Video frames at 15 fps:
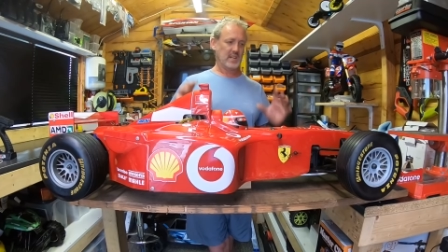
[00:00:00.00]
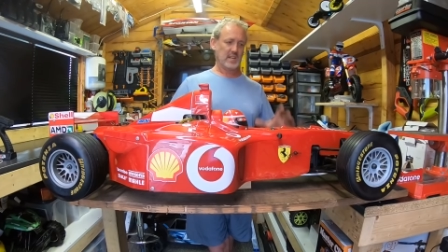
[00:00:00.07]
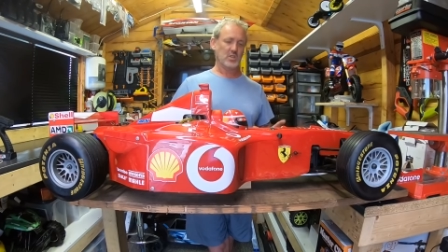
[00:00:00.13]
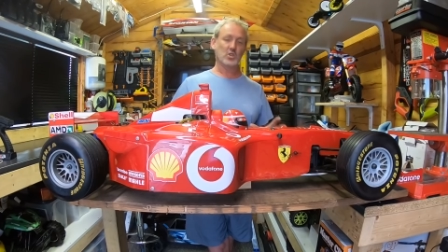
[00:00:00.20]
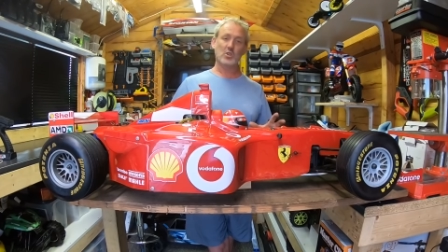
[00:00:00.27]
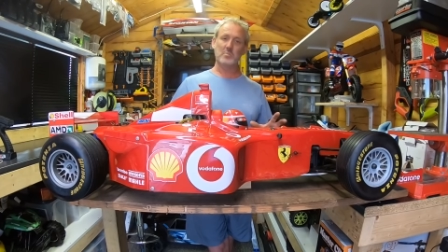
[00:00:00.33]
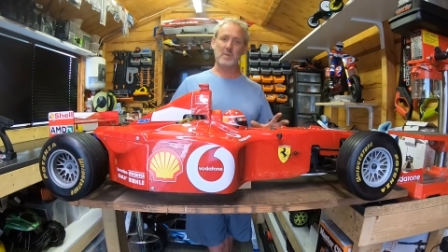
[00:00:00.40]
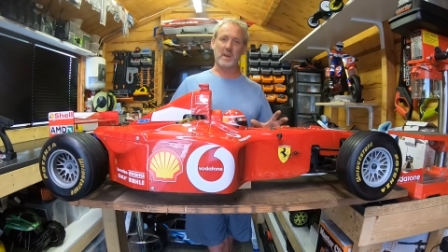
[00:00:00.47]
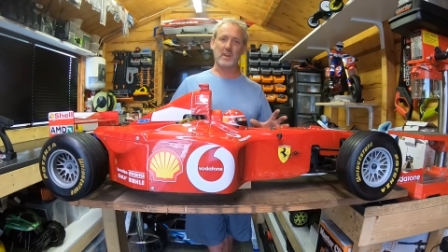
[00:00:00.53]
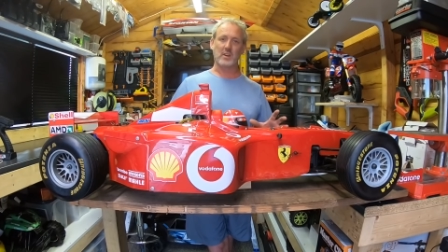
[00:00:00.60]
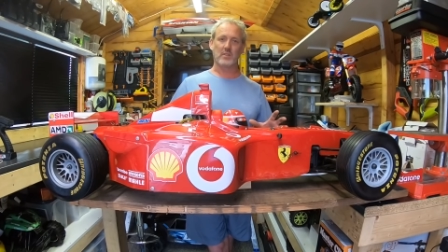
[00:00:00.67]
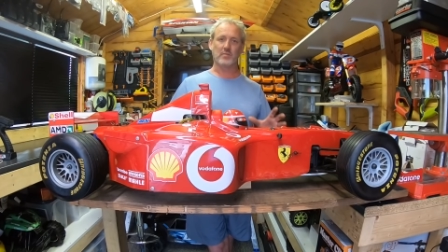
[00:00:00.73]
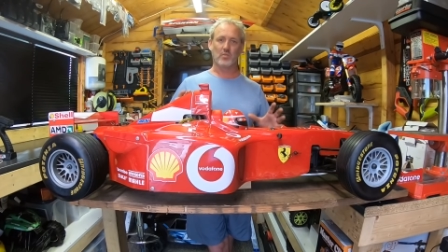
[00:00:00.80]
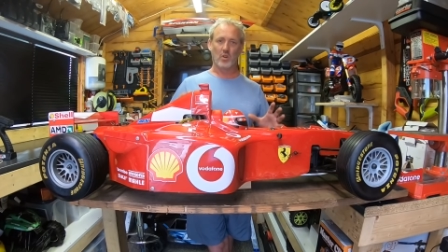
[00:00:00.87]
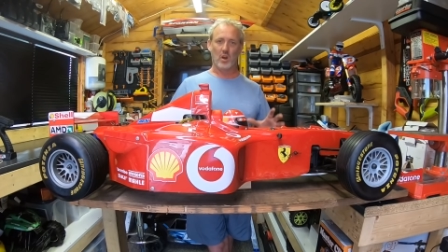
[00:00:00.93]
Schumacher
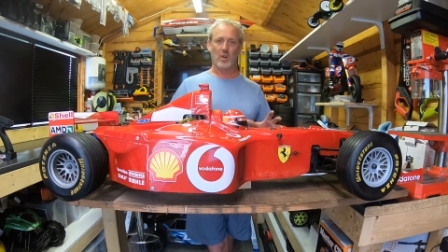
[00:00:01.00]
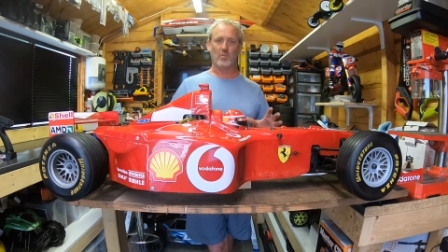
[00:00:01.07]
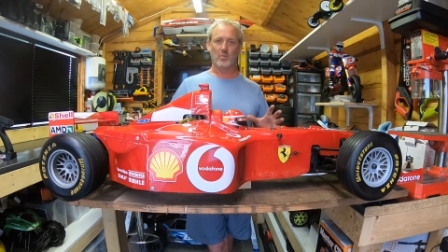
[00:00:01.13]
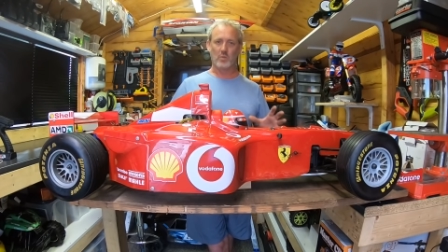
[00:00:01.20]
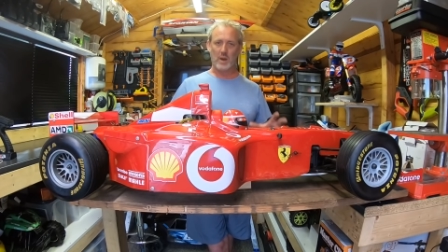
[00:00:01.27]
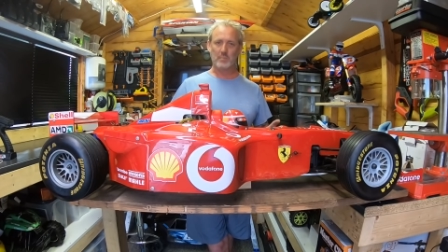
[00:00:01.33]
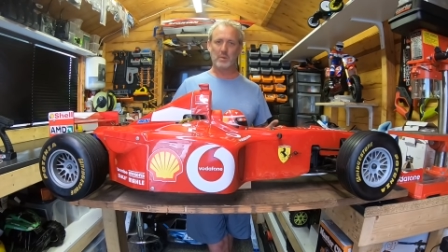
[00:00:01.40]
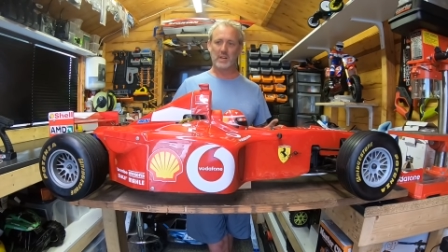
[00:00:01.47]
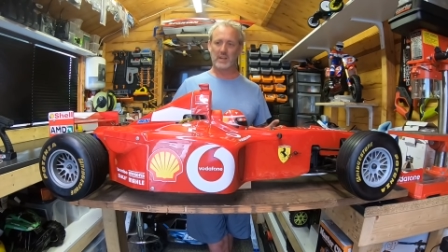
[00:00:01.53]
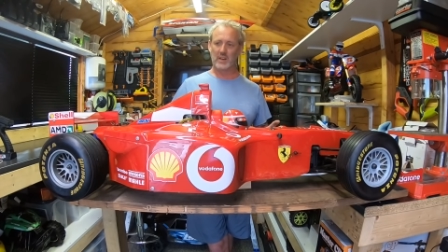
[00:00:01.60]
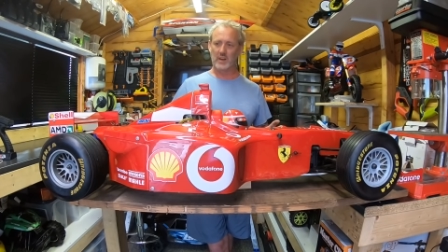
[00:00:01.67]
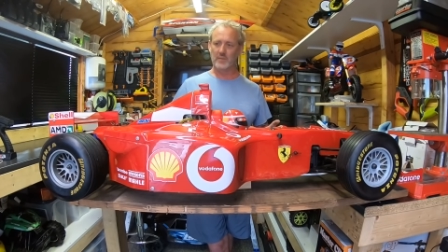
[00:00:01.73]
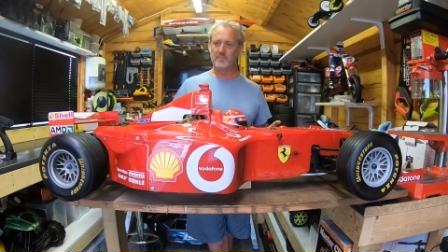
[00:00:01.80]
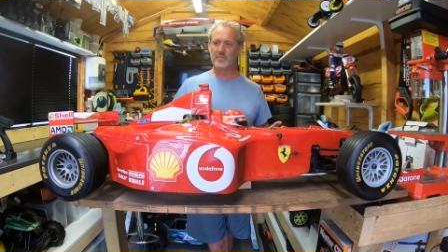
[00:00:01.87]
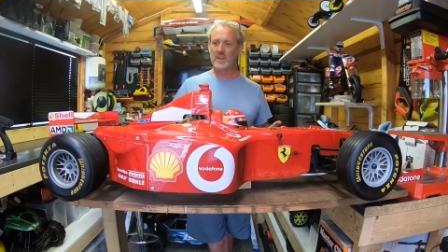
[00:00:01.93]
Ferrari replica,